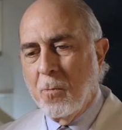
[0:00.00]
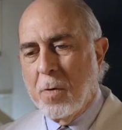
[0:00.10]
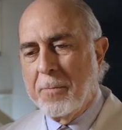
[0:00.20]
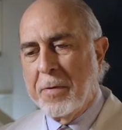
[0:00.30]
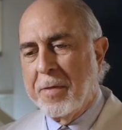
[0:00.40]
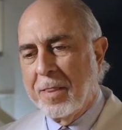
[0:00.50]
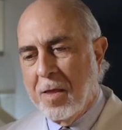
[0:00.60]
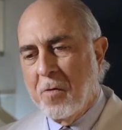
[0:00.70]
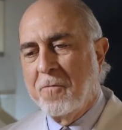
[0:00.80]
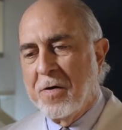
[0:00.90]
Women with
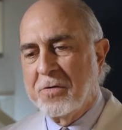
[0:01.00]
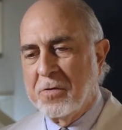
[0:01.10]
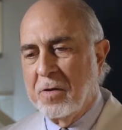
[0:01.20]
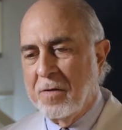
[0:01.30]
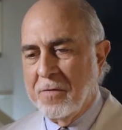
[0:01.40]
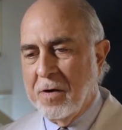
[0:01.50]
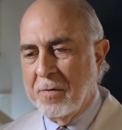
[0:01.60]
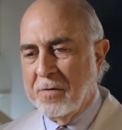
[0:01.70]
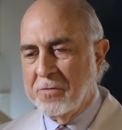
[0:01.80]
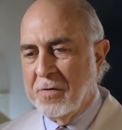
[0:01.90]
low functional
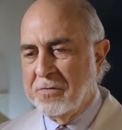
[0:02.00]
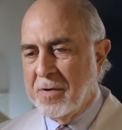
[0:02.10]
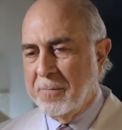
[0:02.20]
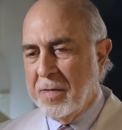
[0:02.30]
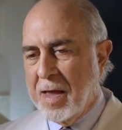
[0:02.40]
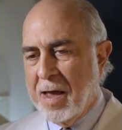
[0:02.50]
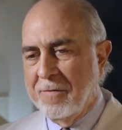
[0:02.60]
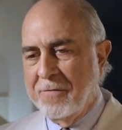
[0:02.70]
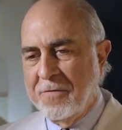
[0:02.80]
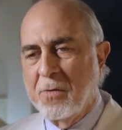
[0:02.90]
ovarian reserve simply
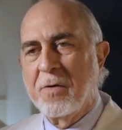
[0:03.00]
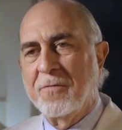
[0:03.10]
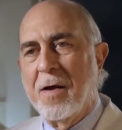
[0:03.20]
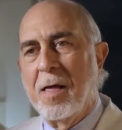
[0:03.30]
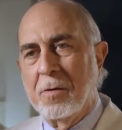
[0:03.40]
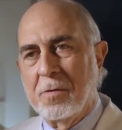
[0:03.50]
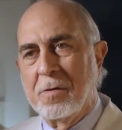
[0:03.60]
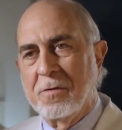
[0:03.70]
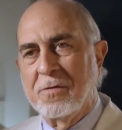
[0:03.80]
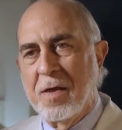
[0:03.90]
have fewer
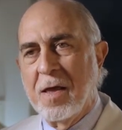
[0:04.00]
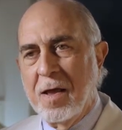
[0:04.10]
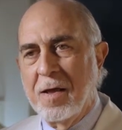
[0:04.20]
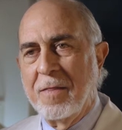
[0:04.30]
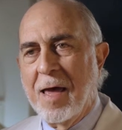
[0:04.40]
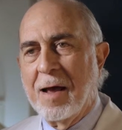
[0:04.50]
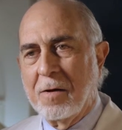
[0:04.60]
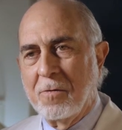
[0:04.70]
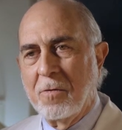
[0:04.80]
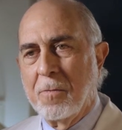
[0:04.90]
follicles in
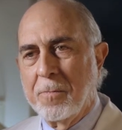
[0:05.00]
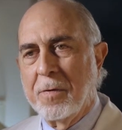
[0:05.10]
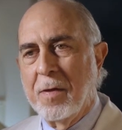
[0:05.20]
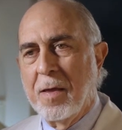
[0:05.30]
that group.